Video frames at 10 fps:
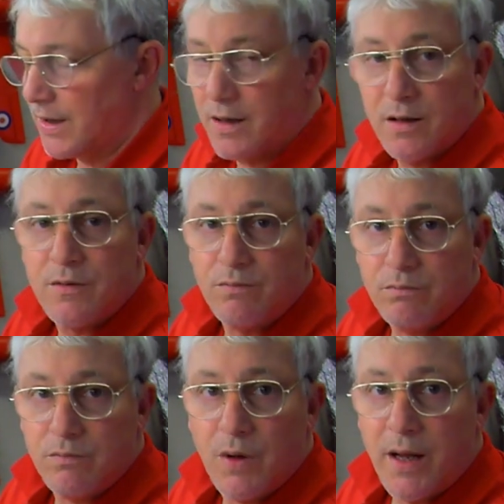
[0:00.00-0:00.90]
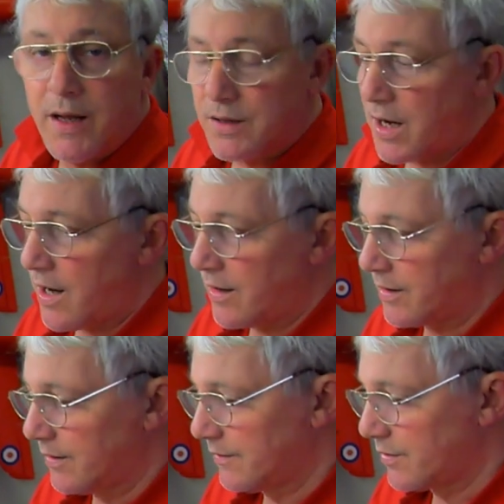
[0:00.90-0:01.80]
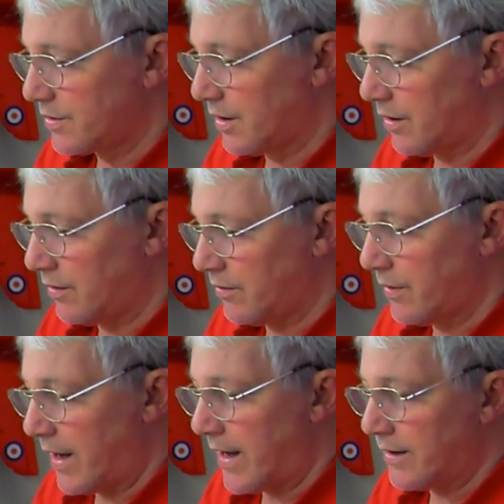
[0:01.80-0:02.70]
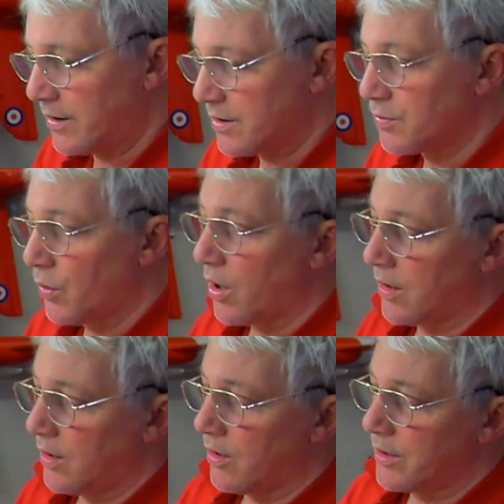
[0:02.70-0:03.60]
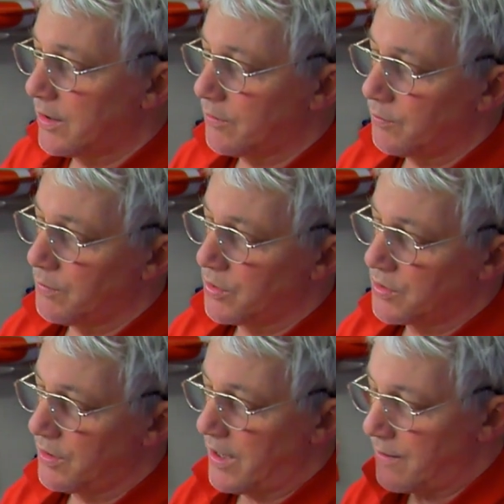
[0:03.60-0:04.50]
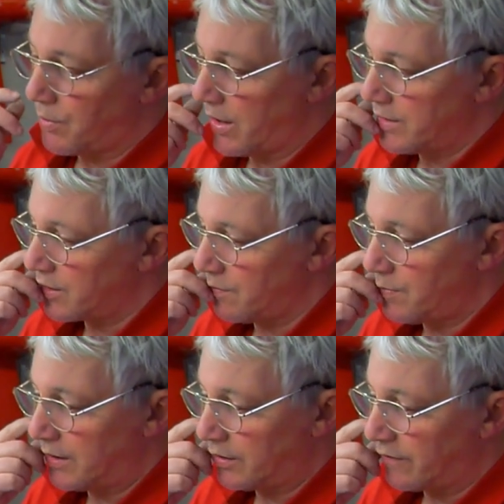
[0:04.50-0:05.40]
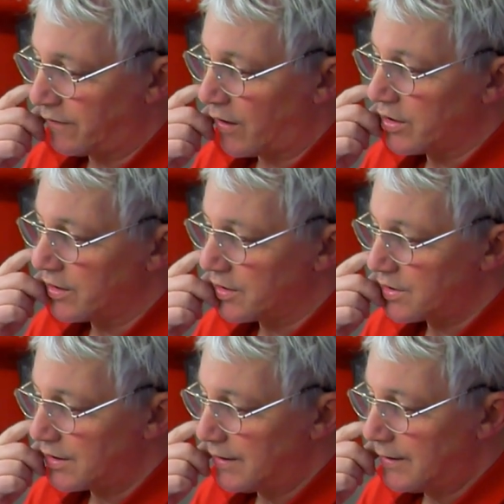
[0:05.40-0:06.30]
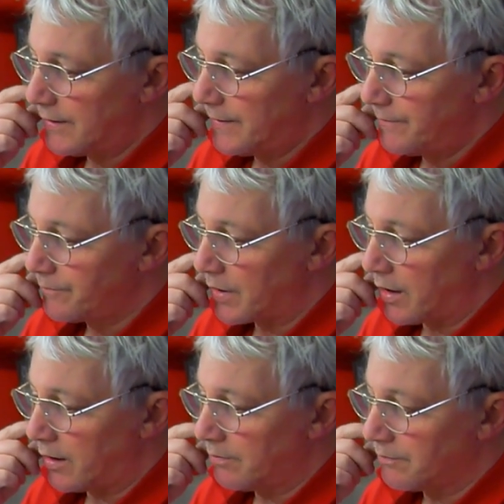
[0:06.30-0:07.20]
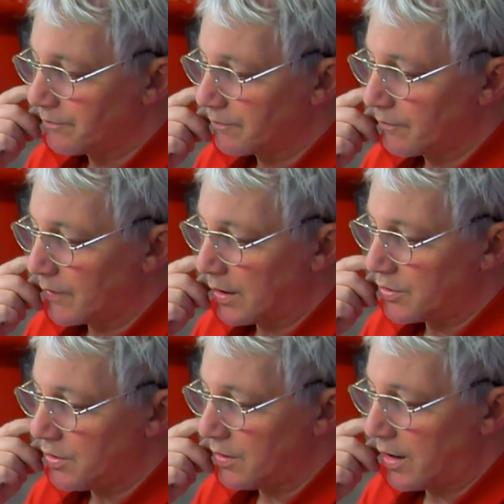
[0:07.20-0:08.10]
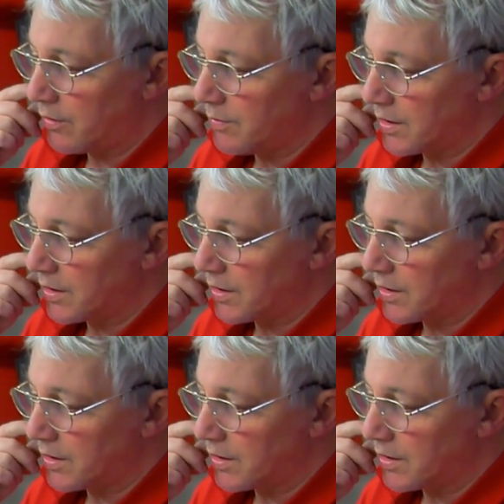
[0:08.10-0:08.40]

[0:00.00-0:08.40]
it's hard. So, and it's what I like. Most of the airplanes I build are fighters, as you know,